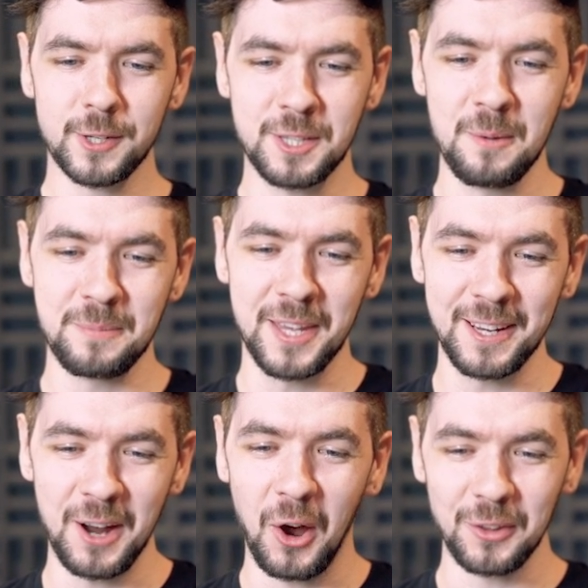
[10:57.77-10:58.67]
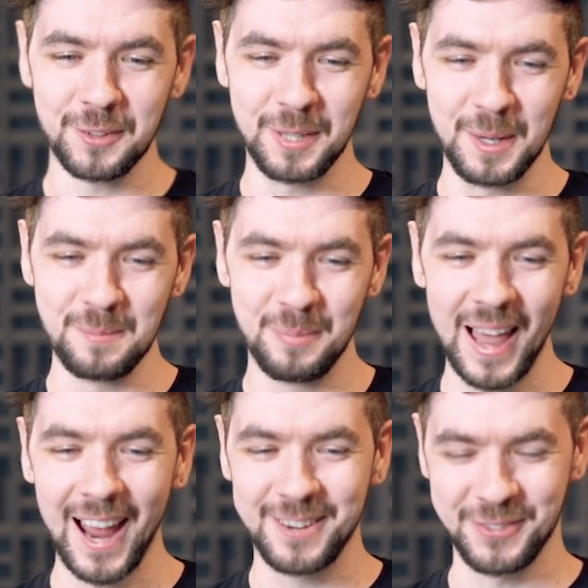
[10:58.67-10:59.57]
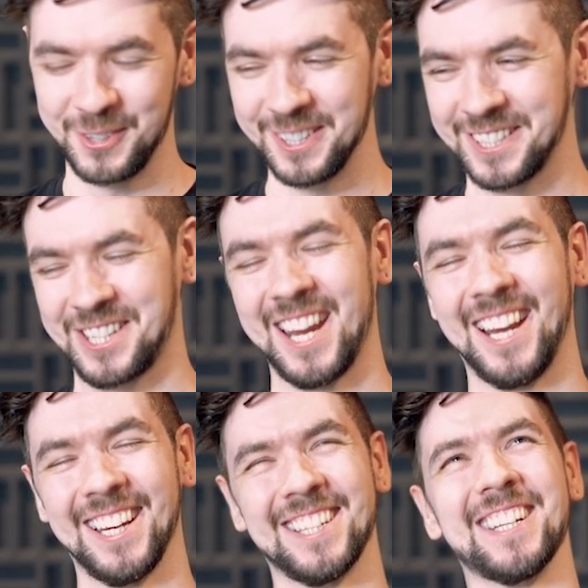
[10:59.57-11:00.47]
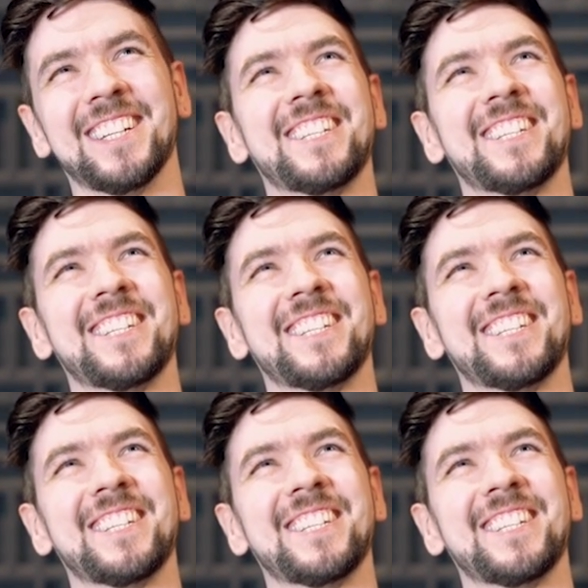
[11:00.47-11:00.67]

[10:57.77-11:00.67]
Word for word: something other than black for a change.